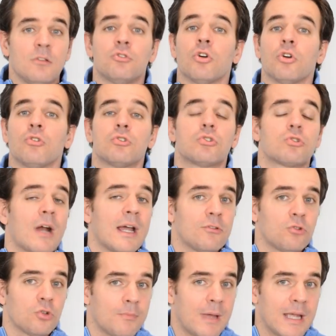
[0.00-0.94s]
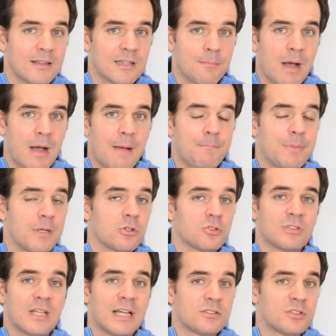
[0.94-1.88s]
Don't try to make them up
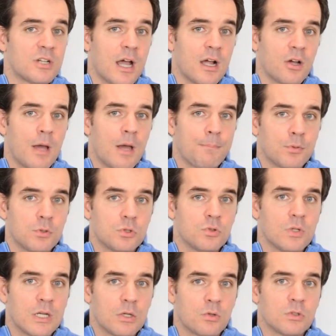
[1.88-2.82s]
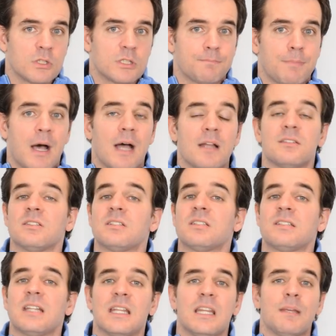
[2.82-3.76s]
because that's not going to put you in a good spot.
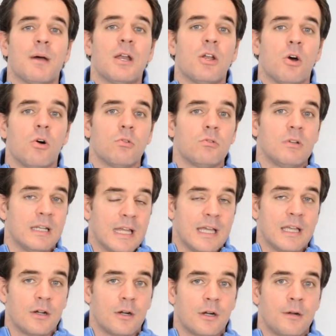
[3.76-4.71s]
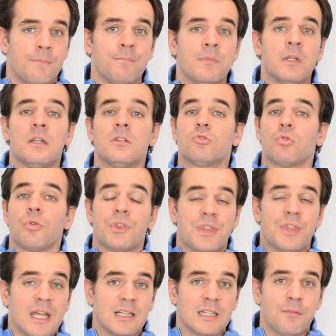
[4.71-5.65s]
Just send them a note later to
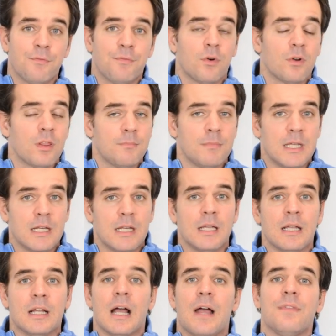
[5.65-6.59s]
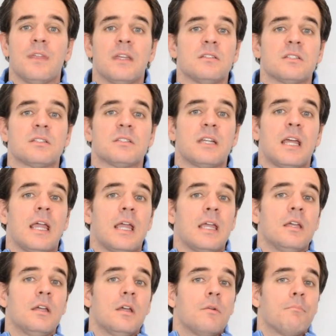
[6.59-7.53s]
thank them for the meeting and then just
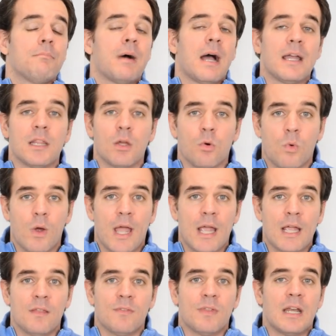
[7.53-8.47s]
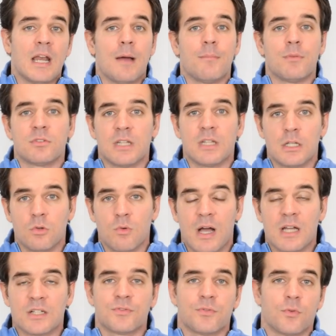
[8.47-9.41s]
say, by the way, the numbers that you
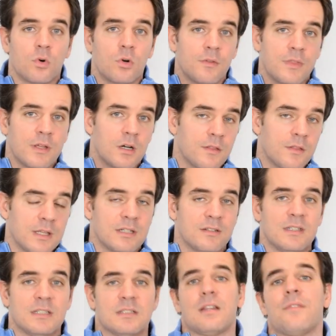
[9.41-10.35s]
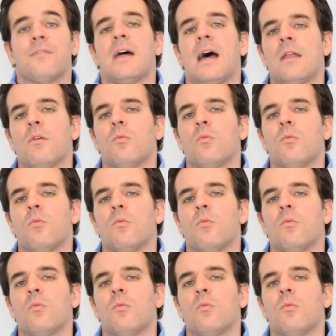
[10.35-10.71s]
asked for, they're this, this, and that.